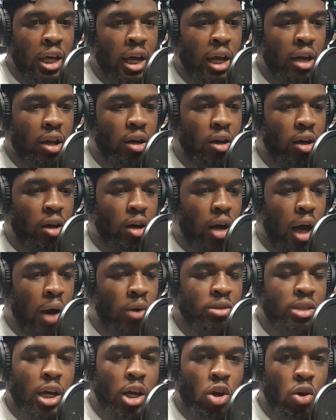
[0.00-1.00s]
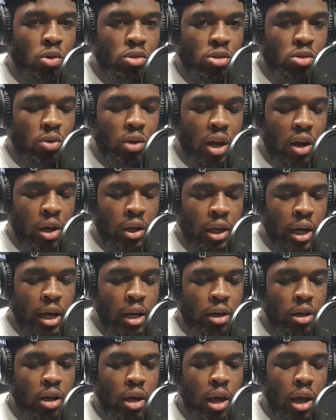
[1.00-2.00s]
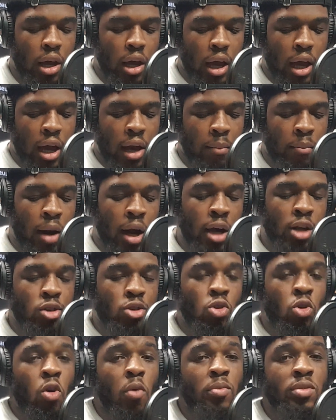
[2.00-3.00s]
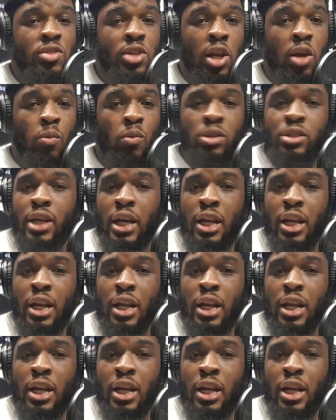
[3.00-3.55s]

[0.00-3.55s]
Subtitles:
and I was at Coastal Carolina, and my dorm setup was